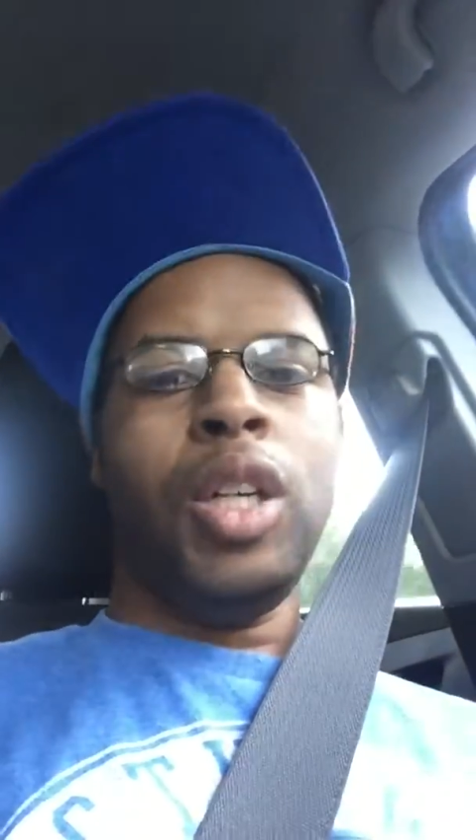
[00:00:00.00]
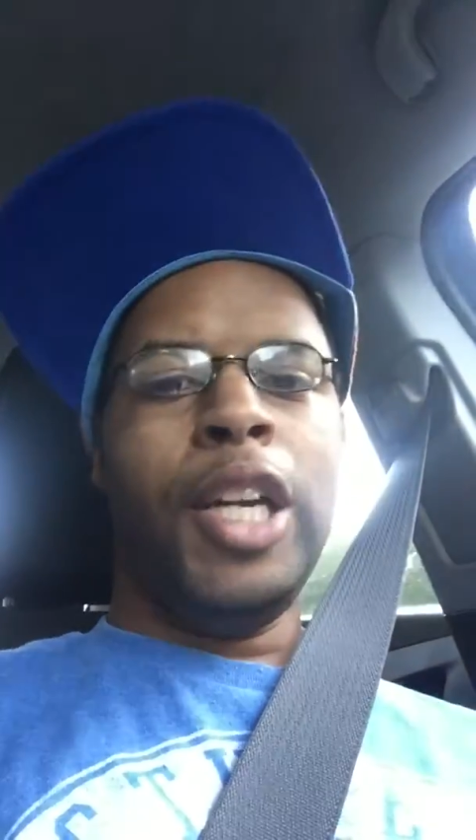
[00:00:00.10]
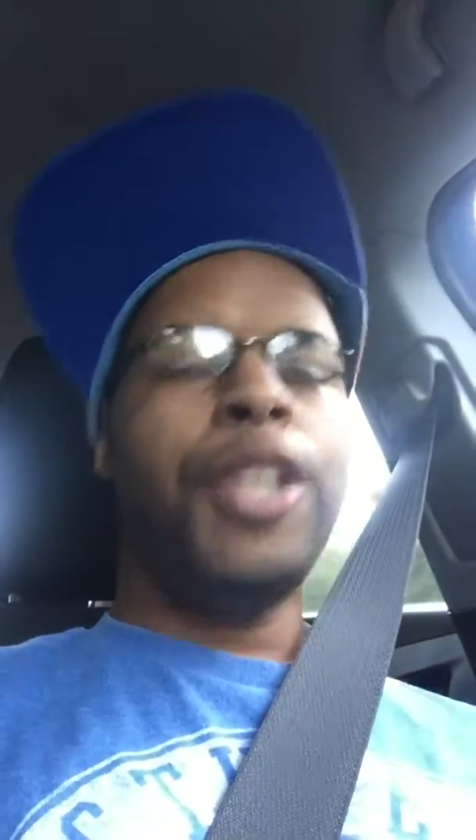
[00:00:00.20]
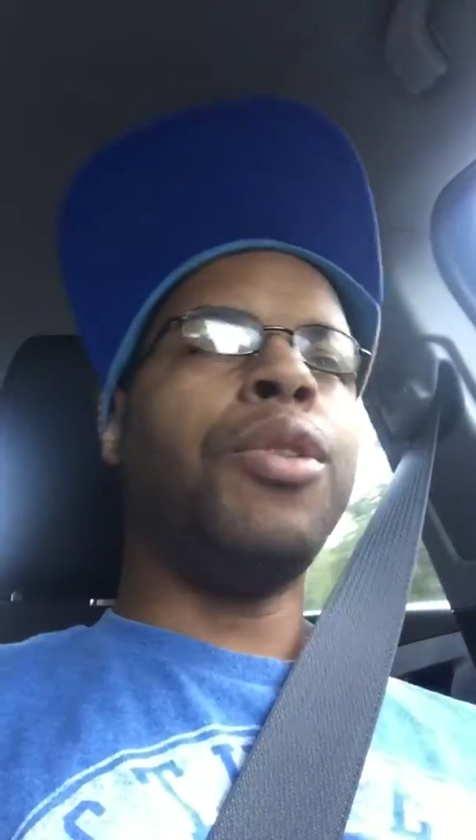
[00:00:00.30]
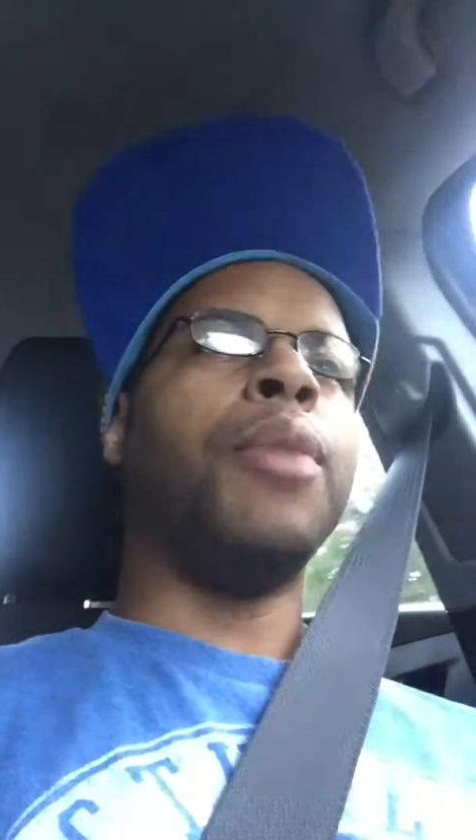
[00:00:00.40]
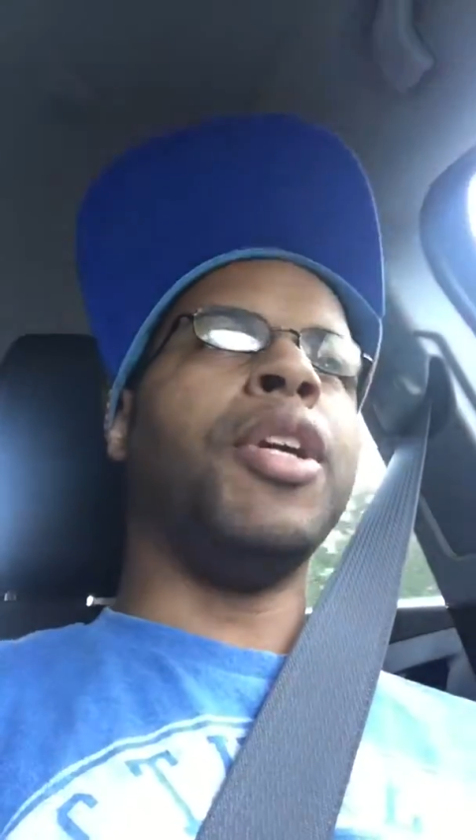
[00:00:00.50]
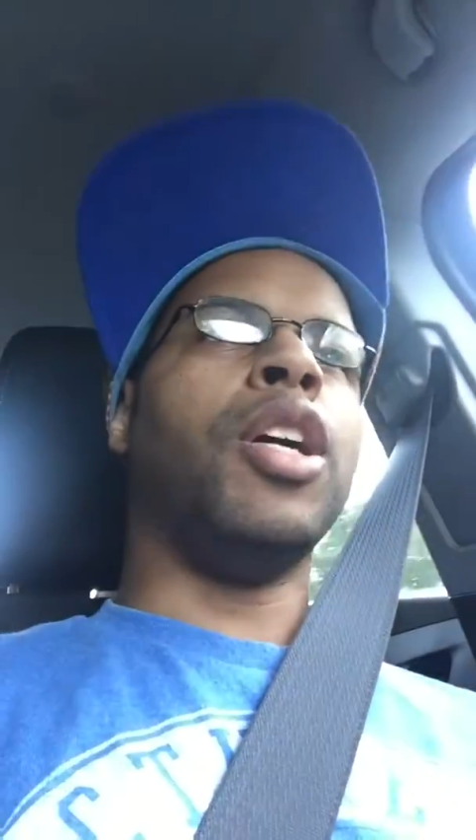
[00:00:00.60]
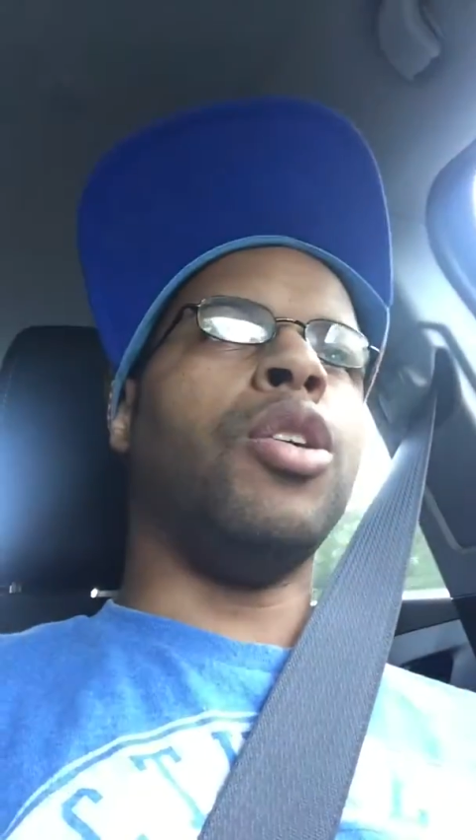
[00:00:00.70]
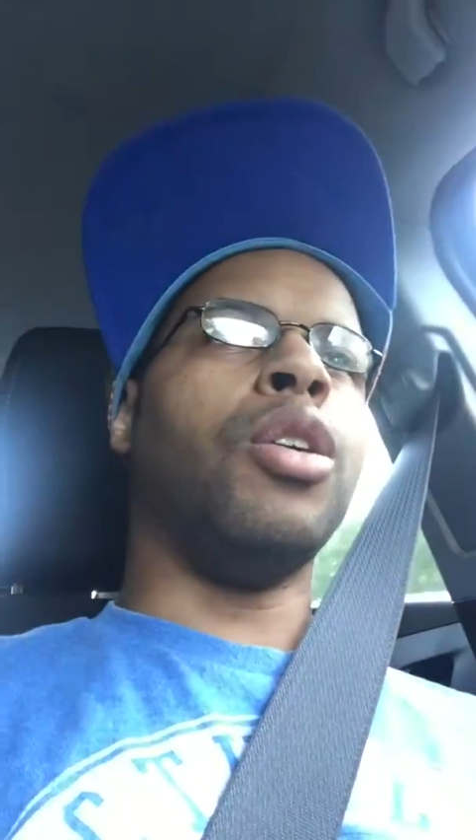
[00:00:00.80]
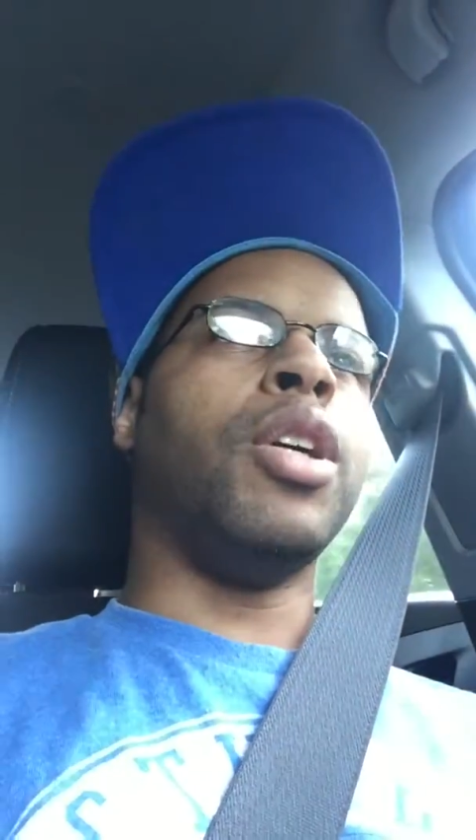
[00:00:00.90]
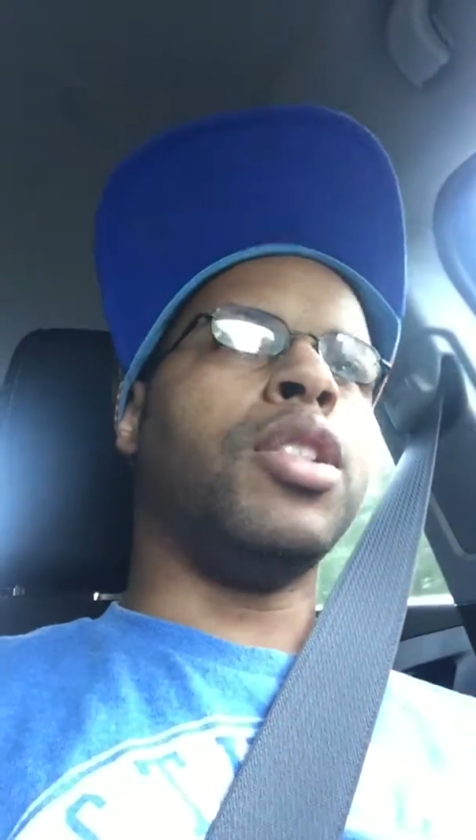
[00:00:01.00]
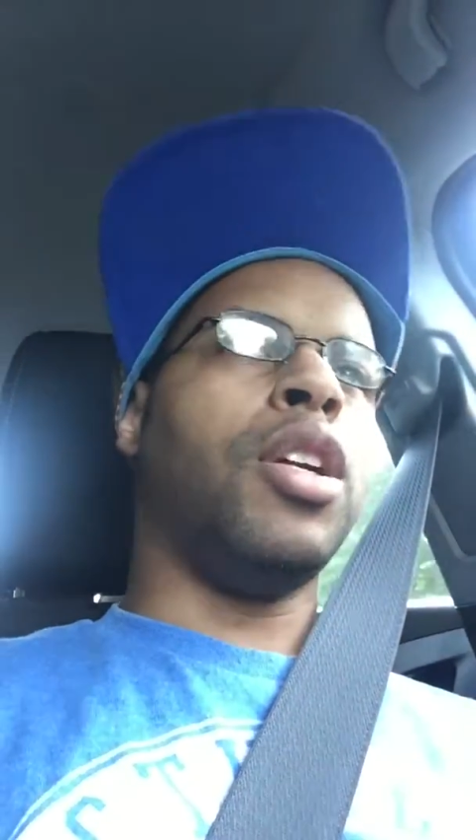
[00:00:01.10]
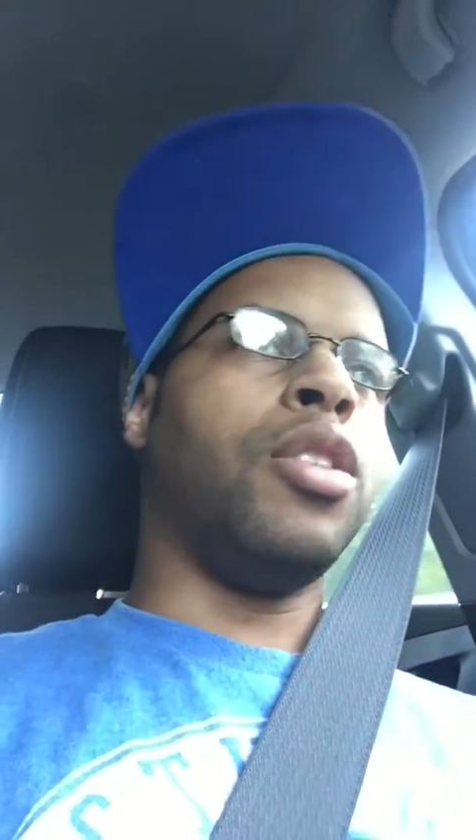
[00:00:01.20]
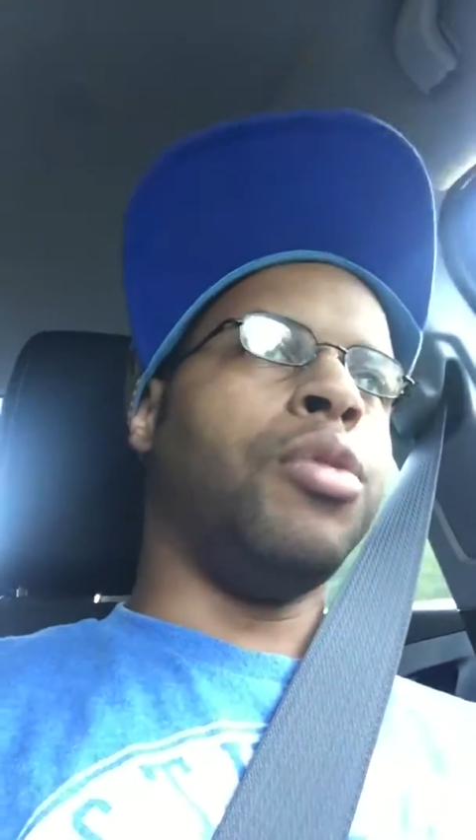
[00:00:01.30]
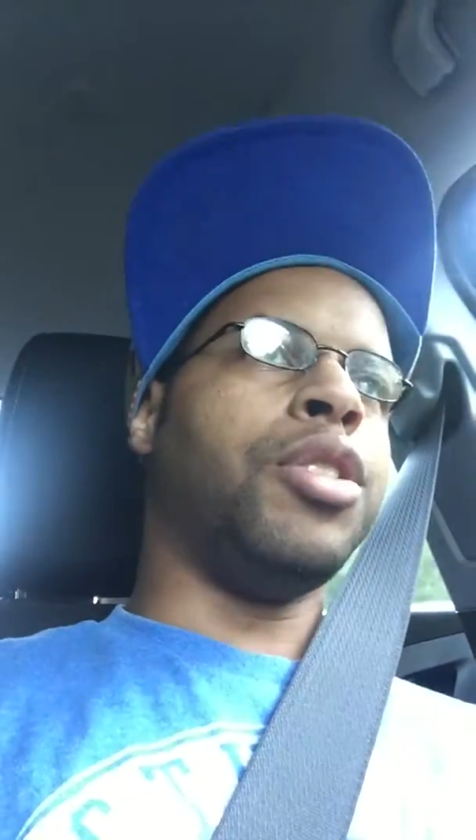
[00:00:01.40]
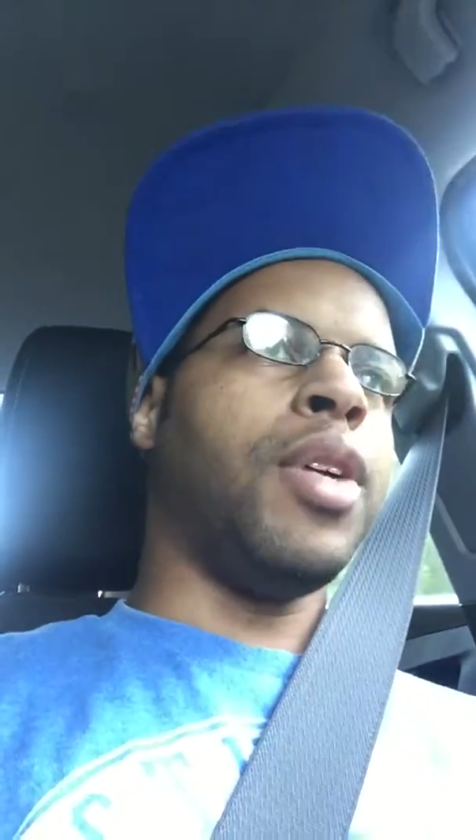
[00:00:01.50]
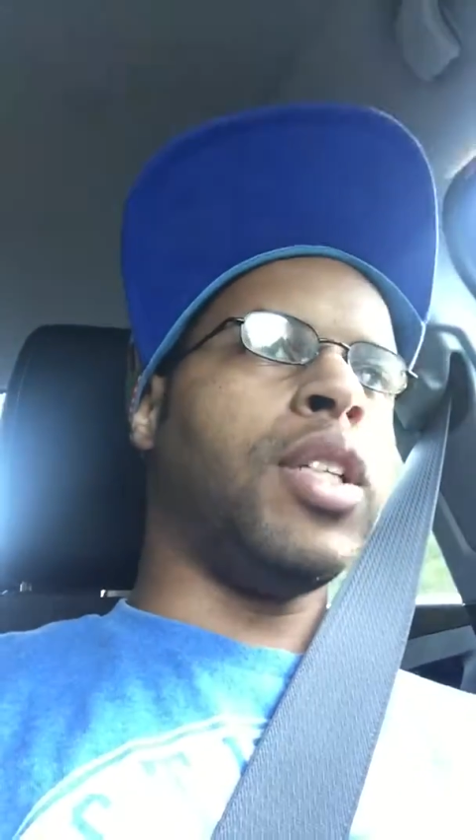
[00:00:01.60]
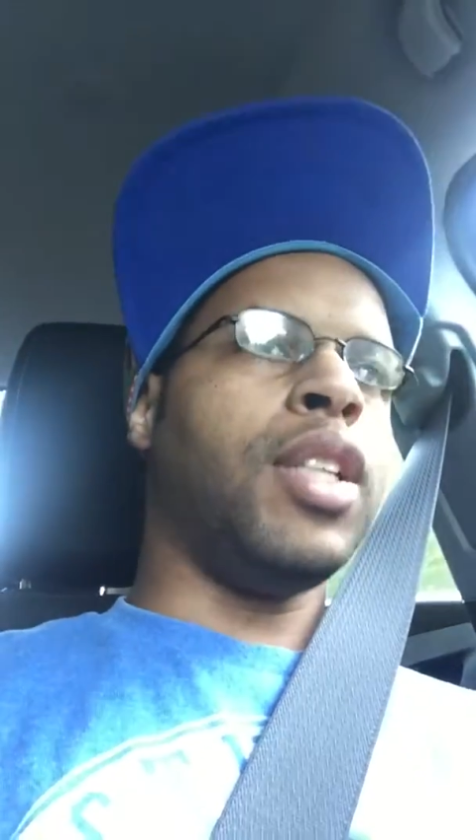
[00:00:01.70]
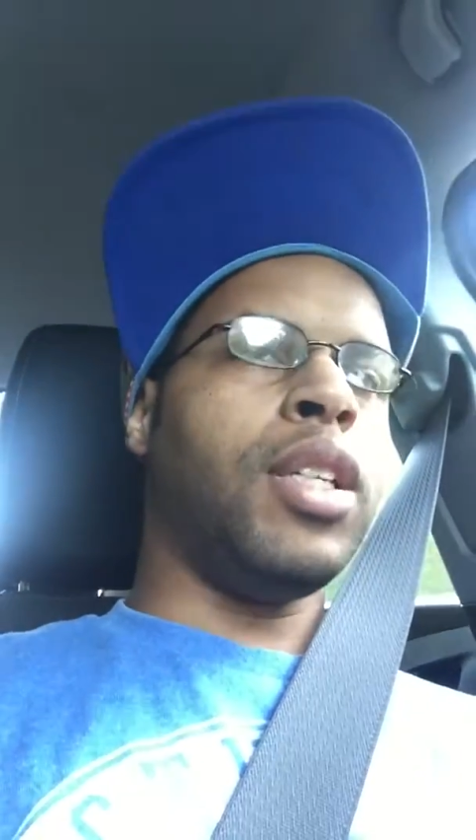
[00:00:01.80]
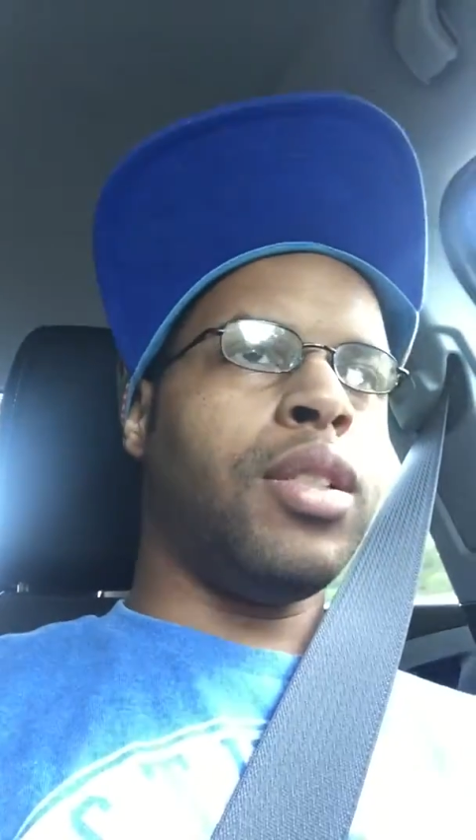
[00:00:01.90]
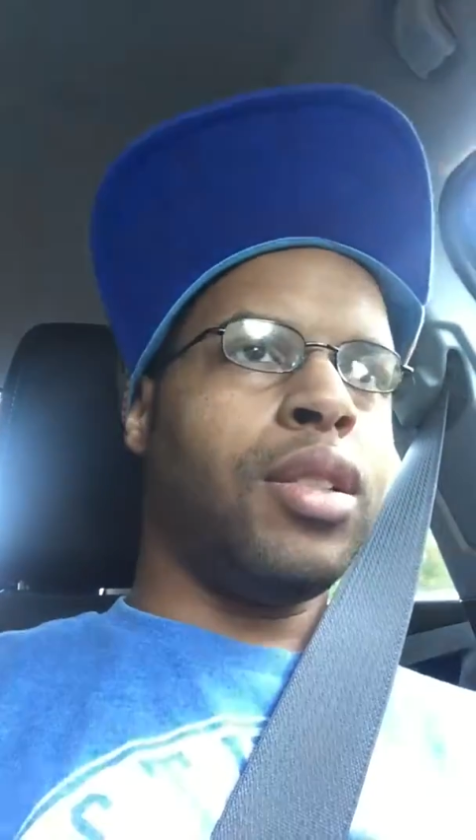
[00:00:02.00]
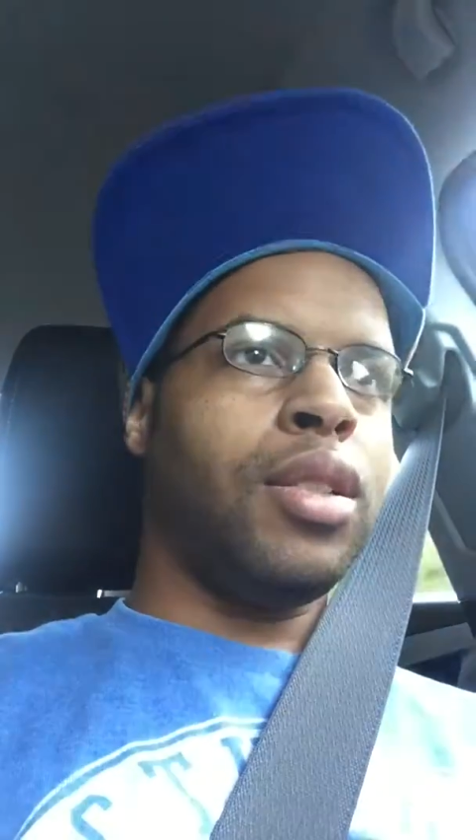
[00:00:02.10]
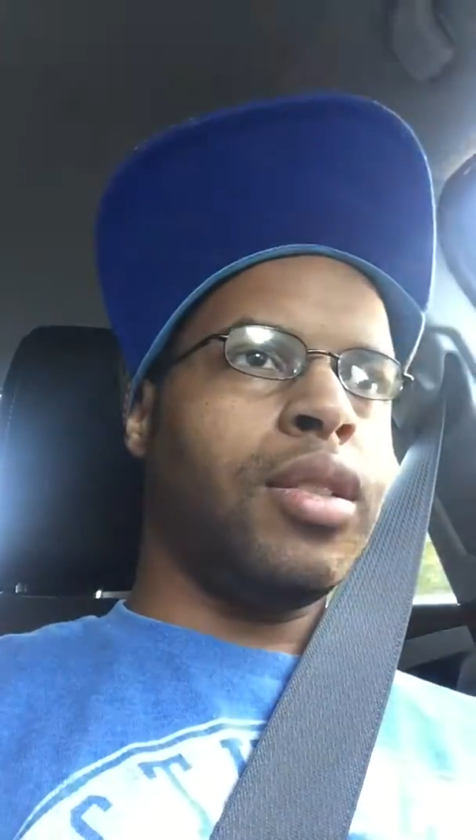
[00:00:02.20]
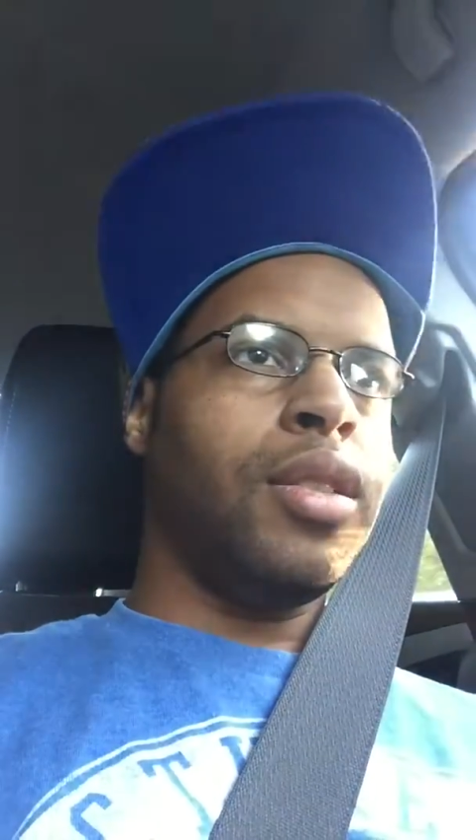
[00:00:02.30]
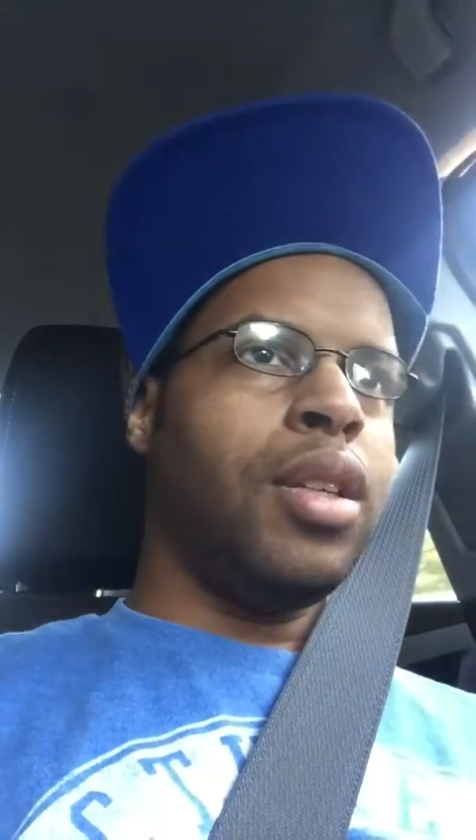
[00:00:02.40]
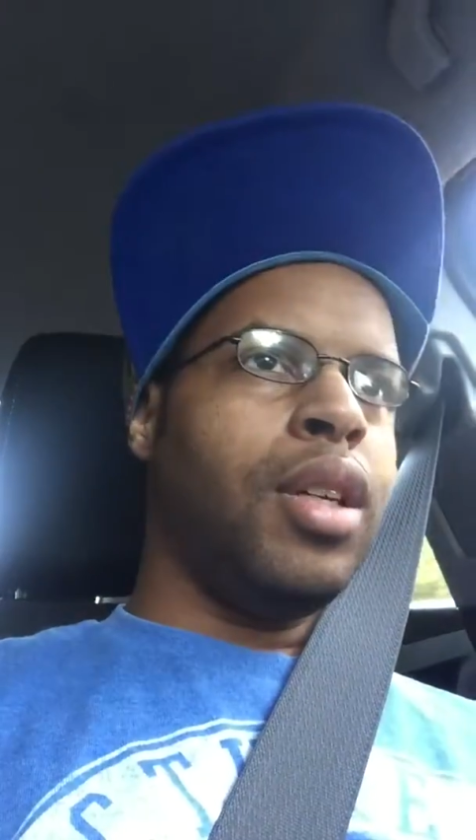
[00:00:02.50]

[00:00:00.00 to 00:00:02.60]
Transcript: Konnichiwa, Mina, Ottawa Sonikku 128